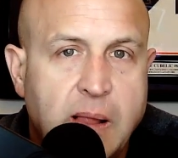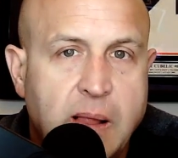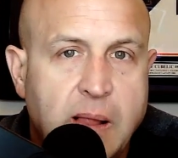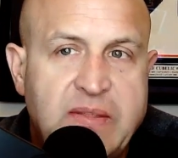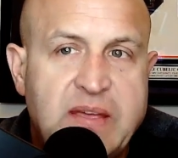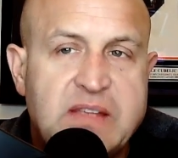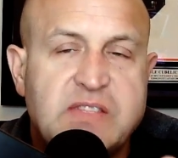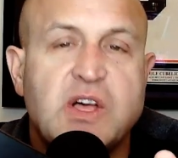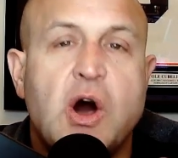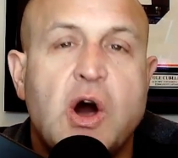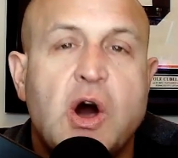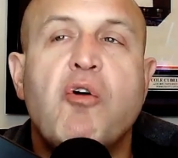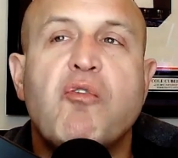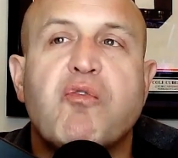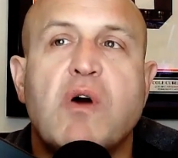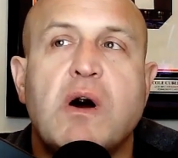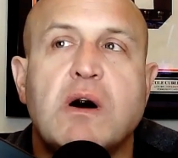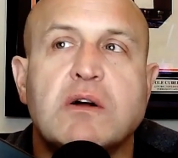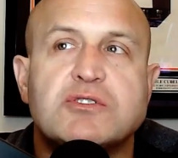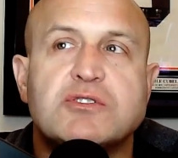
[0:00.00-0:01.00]
I think the
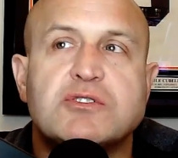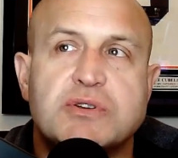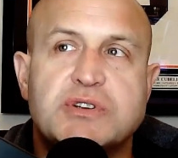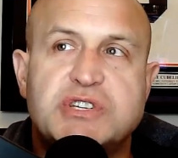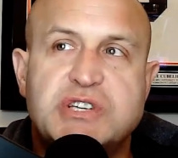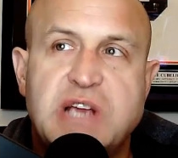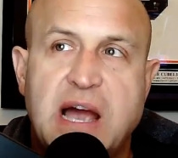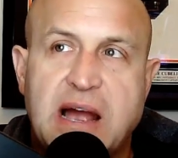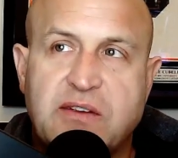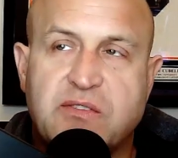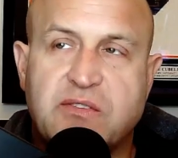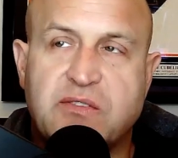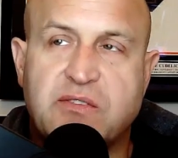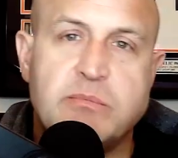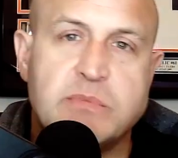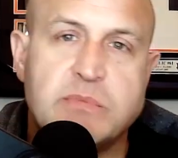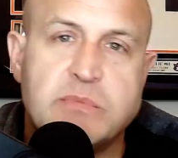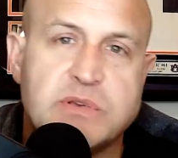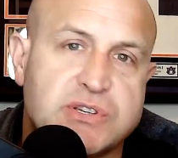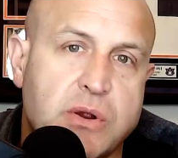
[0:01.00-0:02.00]
overall trajectory
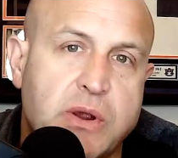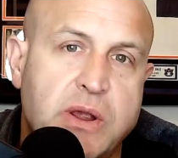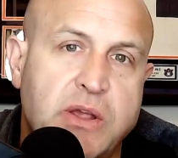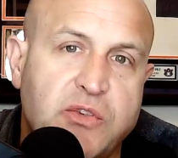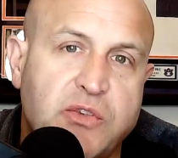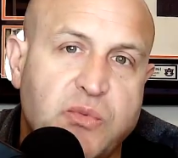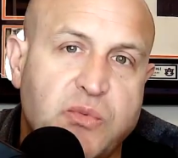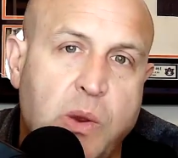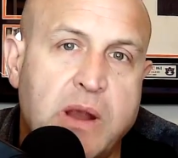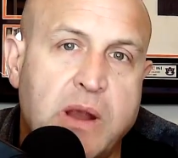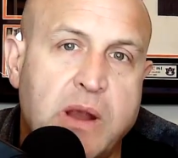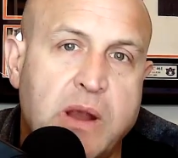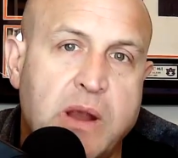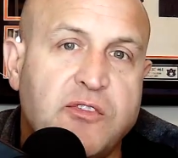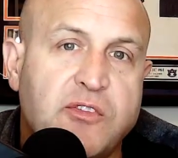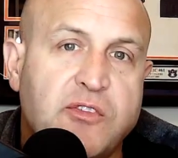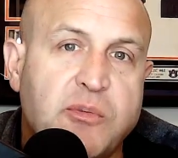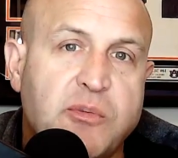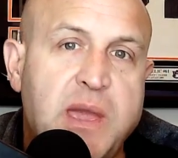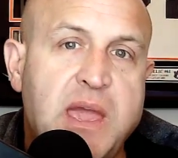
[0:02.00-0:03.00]
of Missouri is where it
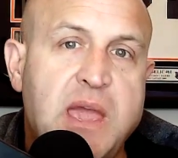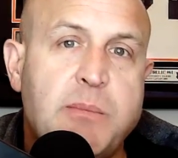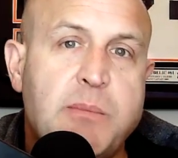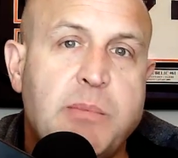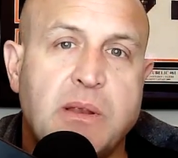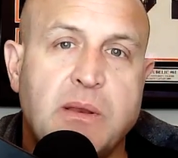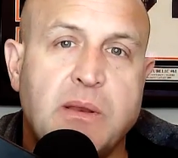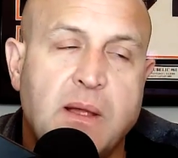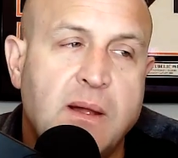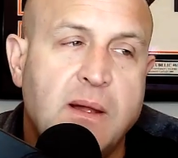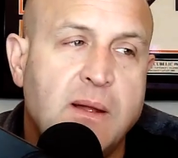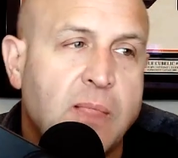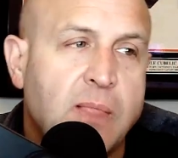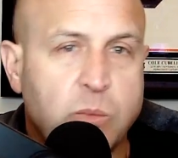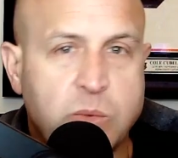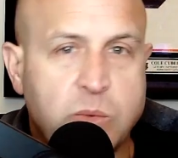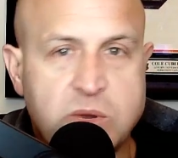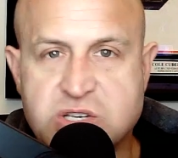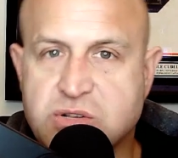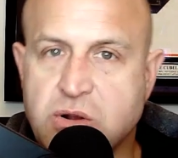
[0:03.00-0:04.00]
needs to be, but
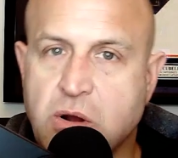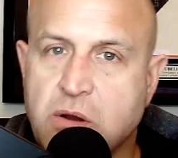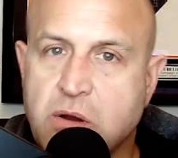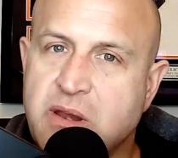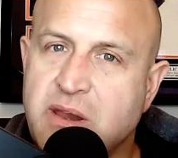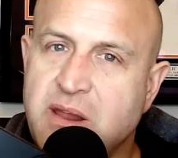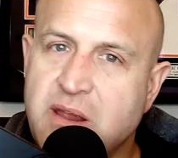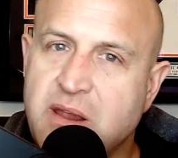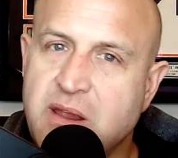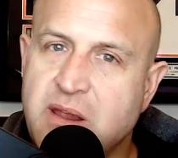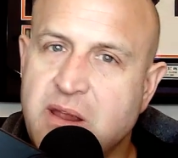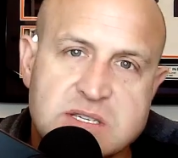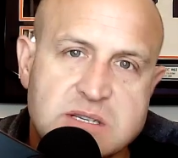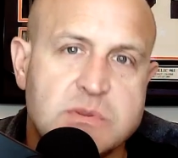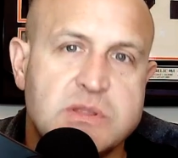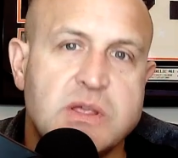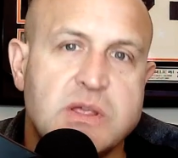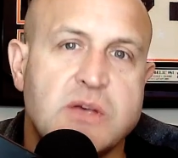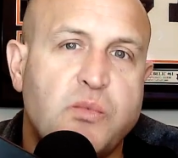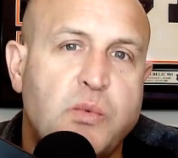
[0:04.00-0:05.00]
we started hearing some
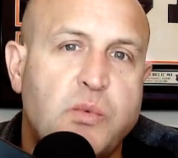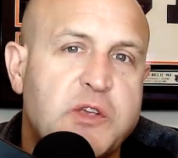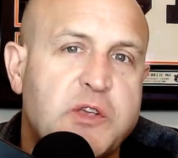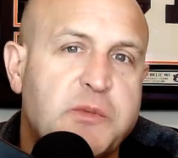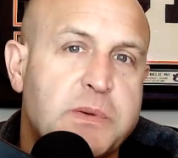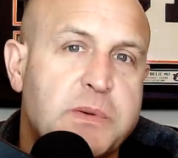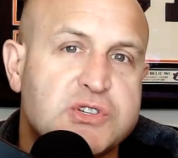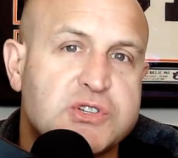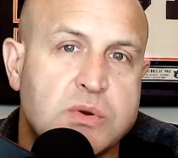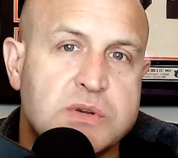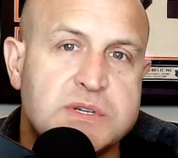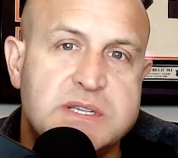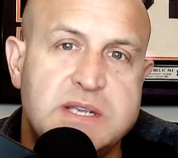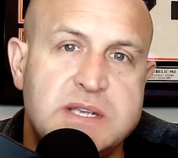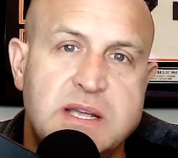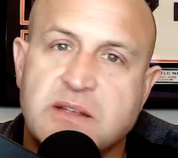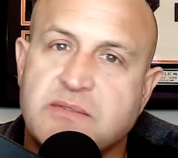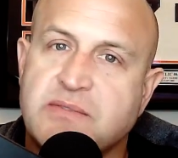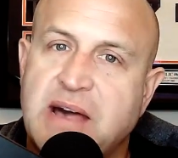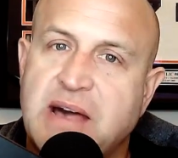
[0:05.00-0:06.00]
of those whispers towards
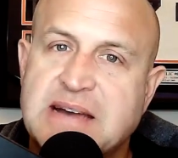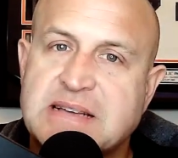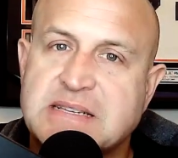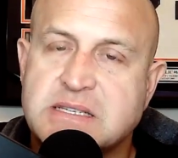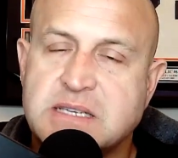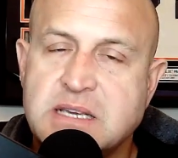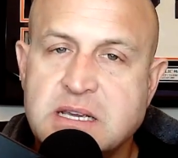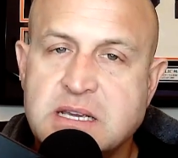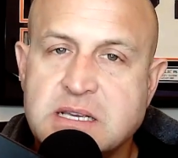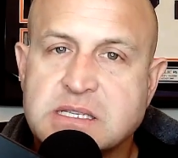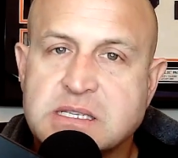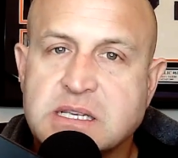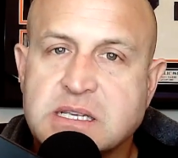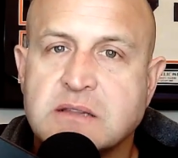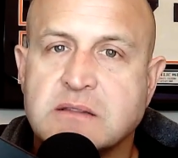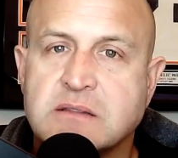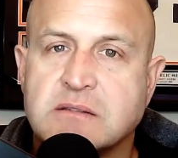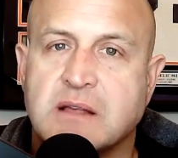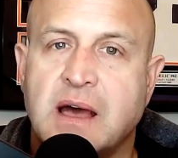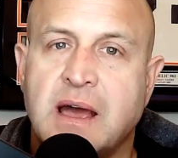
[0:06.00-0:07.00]
the end of last
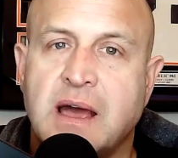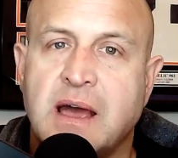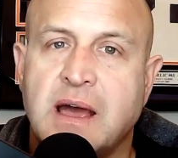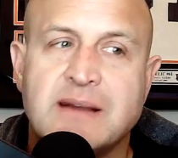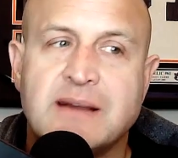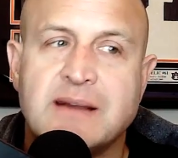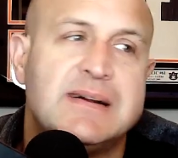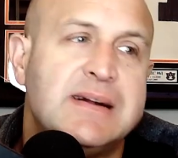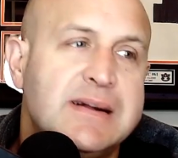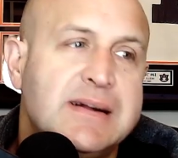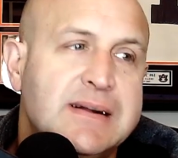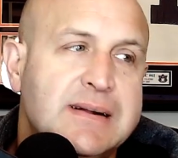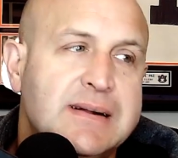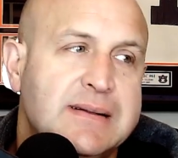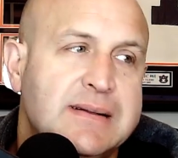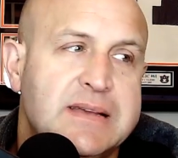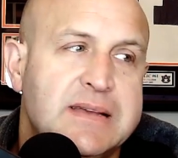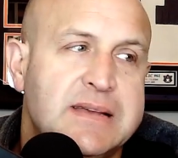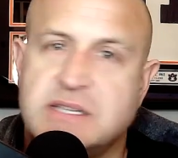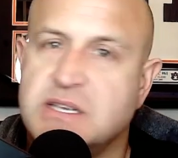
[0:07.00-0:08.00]
season. Like,
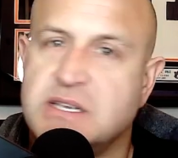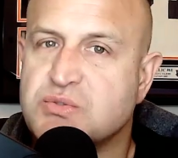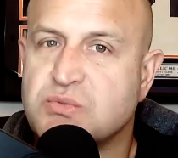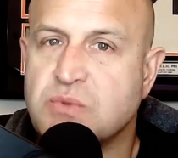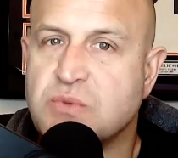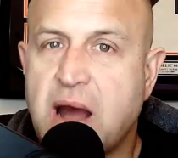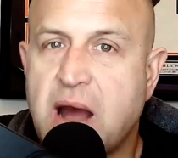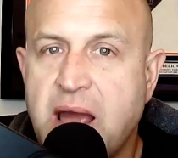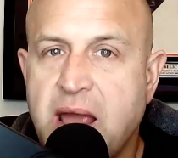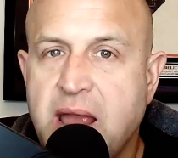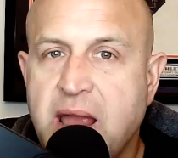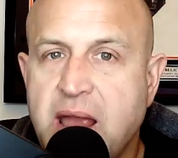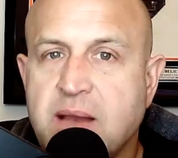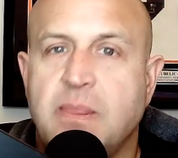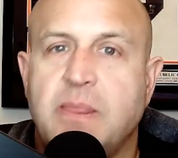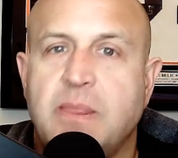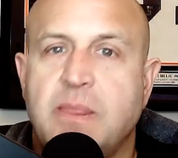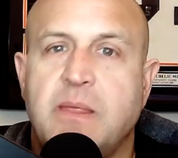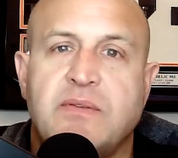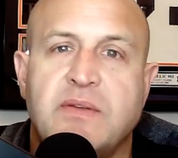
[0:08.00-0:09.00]
is this right?
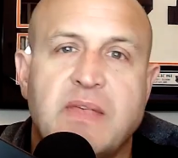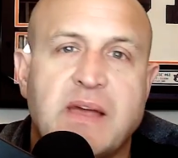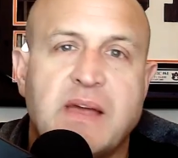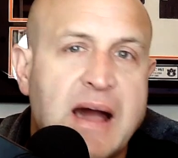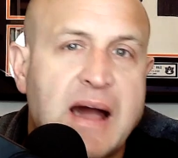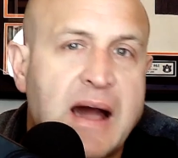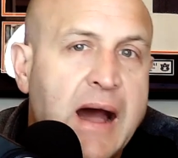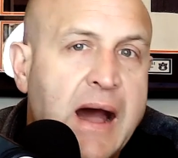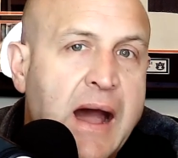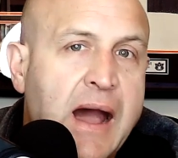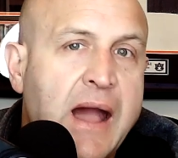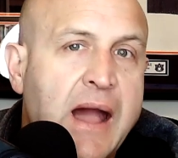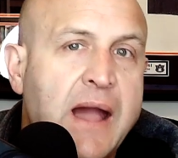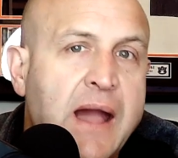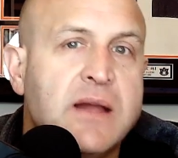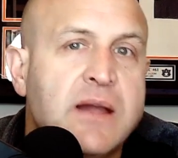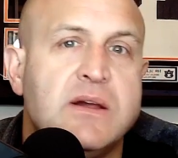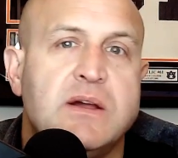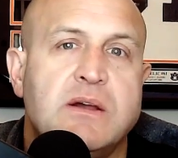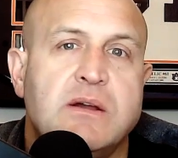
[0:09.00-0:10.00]
Is he the guy?
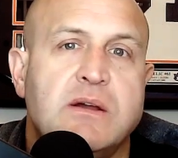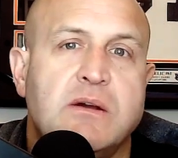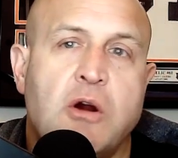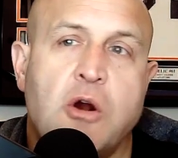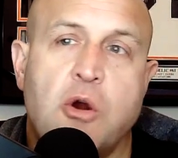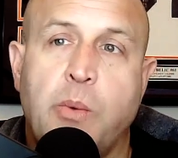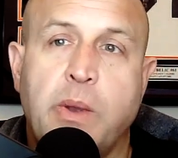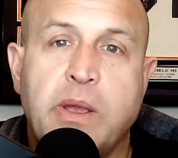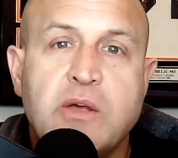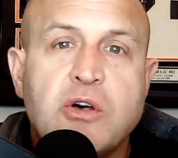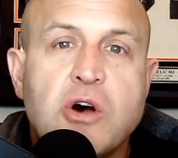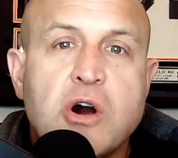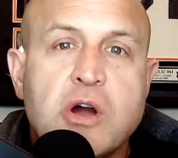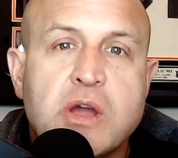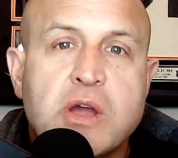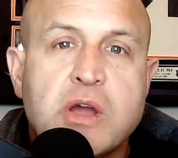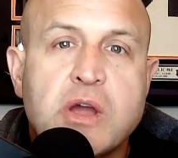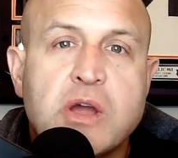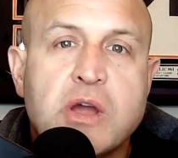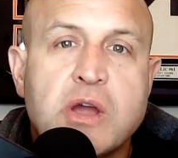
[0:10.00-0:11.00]
Are we
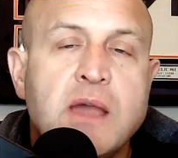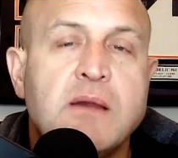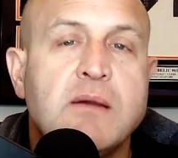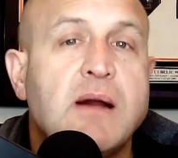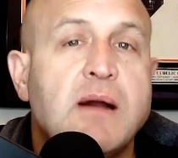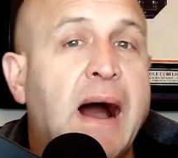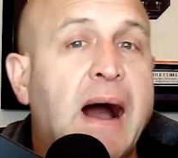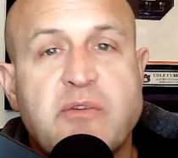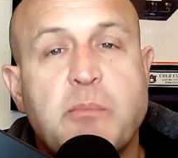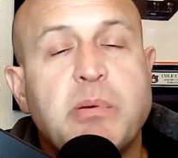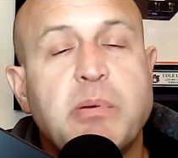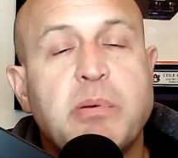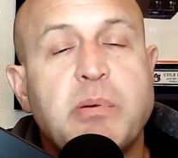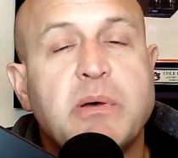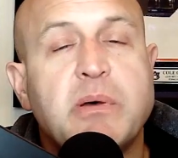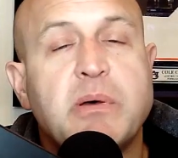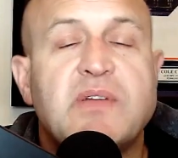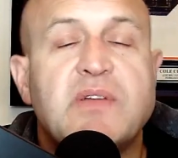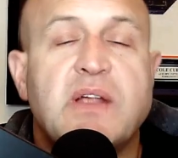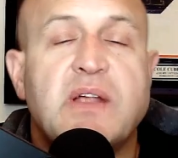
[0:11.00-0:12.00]
looking? I never
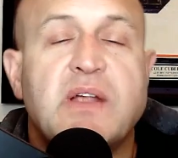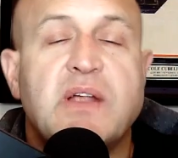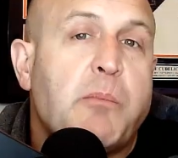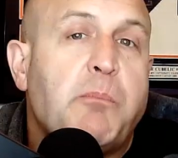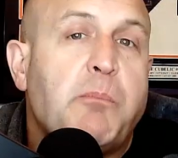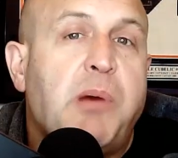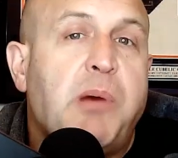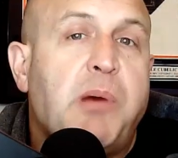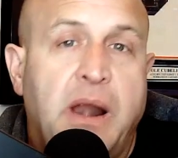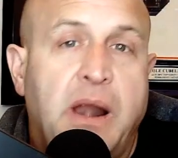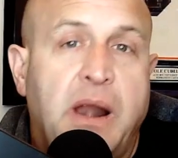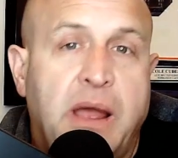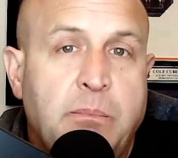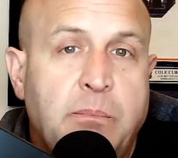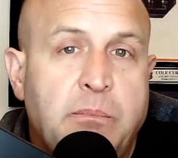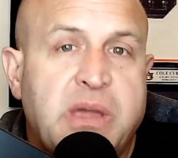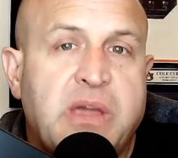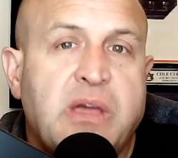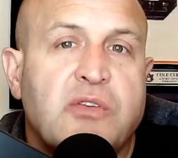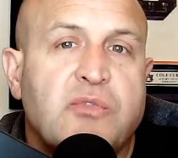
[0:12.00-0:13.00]
believed it. I never bought it,
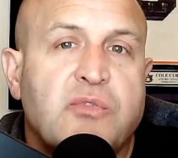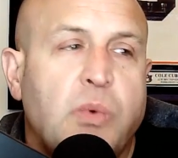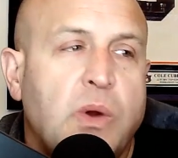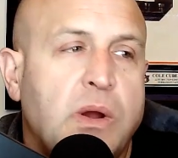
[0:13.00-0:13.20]
because who